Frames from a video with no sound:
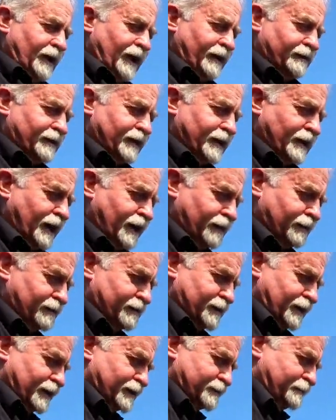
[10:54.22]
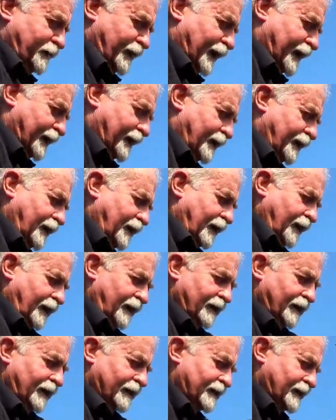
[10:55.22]
We have to cut ourselves back
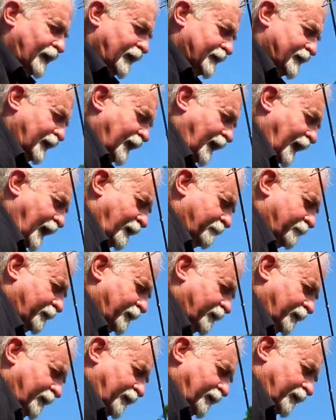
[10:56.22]
and get that to happen